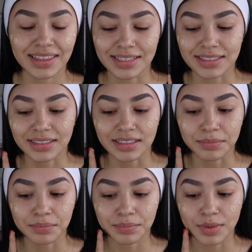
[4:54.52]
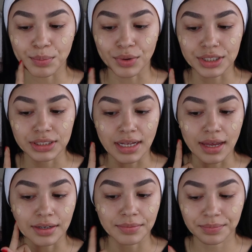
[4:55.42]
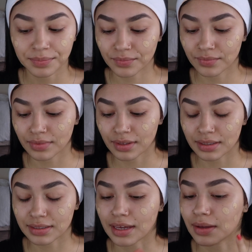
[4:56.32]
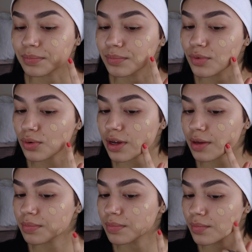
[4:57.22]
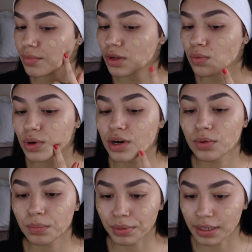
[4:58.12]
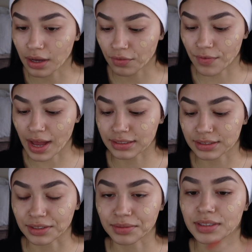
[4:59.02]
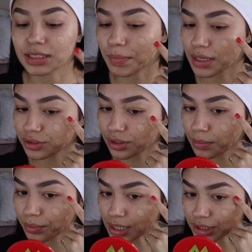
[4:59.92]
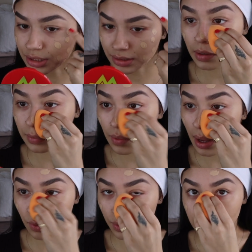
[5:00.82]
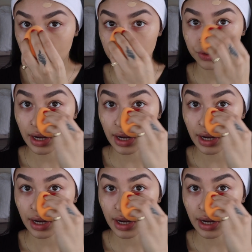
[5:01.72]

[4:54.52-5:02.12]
is the brush side. Damn. Okay. what'll blend out faster, the sponge or the brush? I don't know how quick this